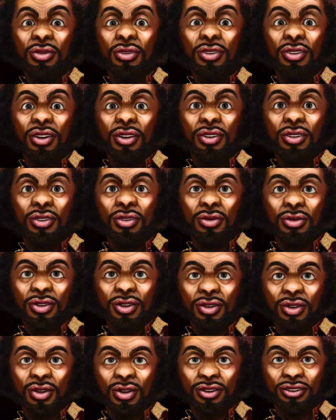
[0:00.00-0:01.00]
can make
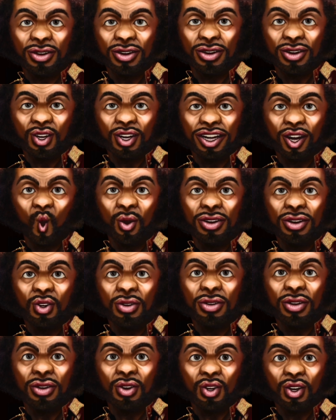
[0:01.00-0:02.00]
perfect sense
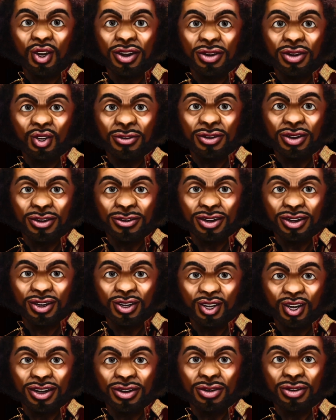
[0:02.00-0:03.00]
of the sexual
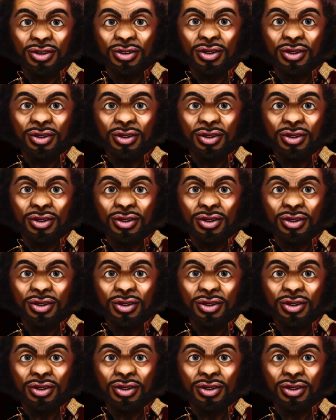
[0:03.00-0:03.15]
action.